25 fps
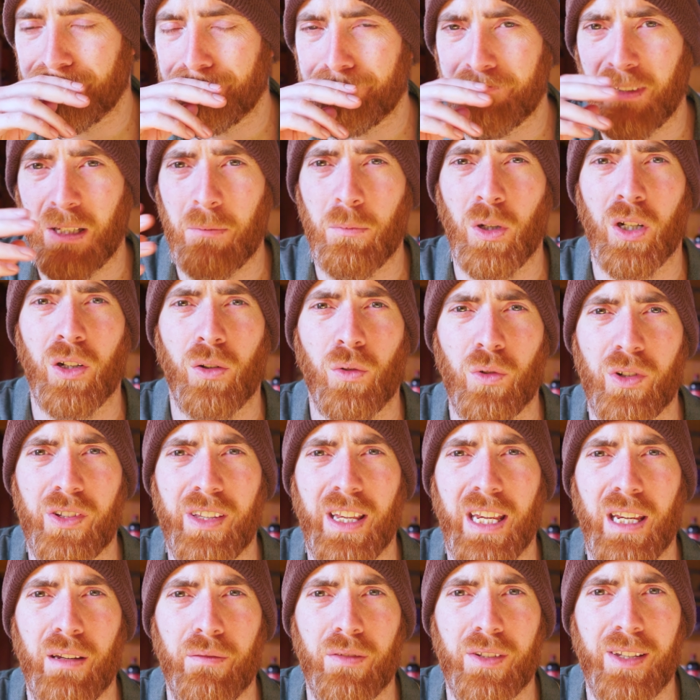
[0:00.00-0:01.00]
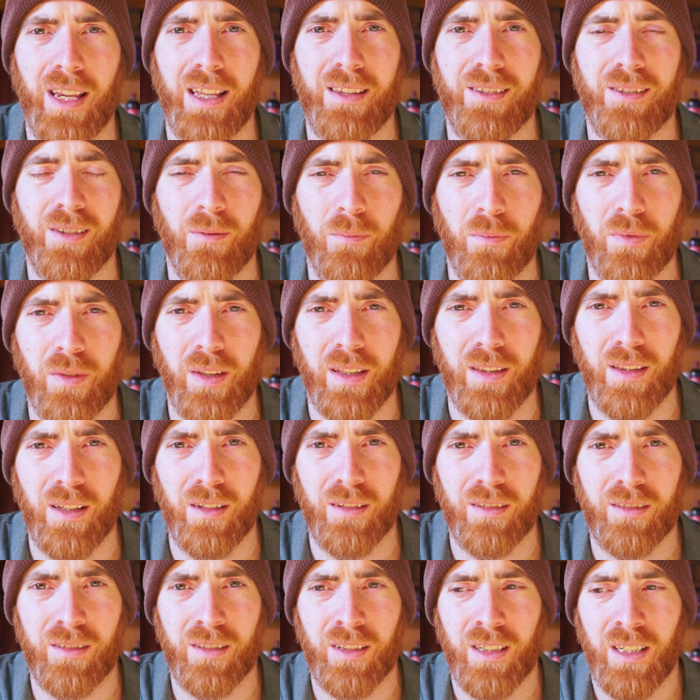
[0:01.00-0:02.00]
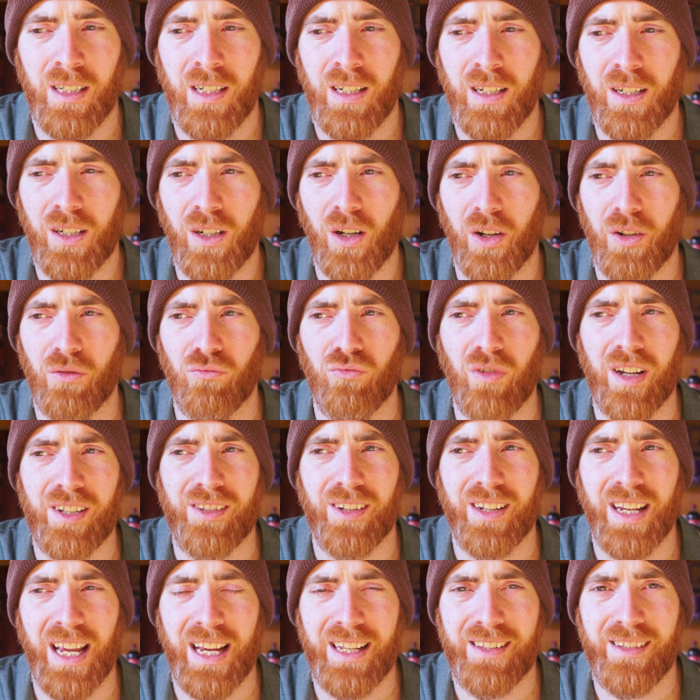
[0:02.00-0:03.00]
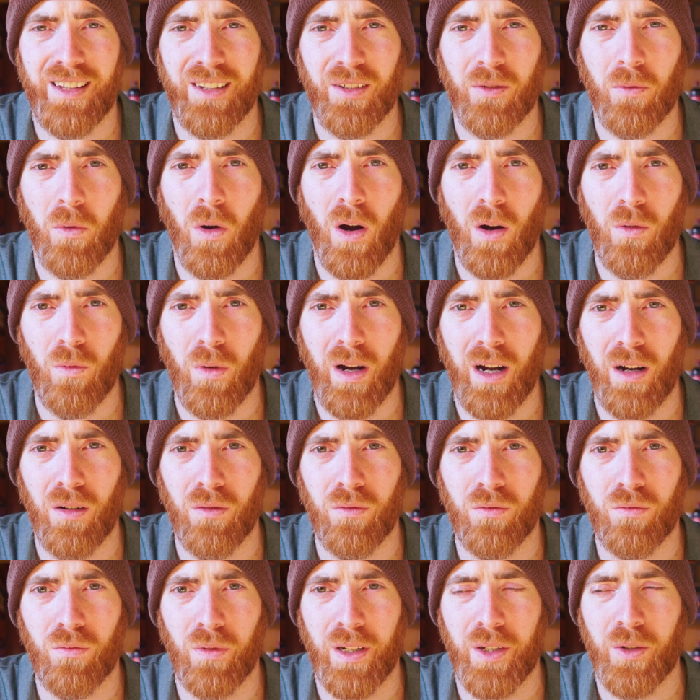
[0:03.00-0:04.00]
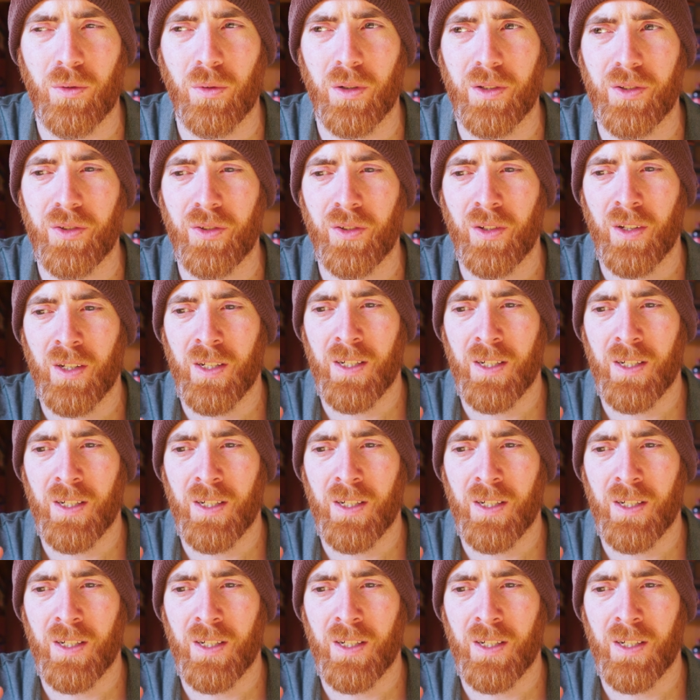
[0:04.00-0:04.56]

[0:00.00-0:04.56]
I think my Uncle Steve said something that kind of resonated quite well, which was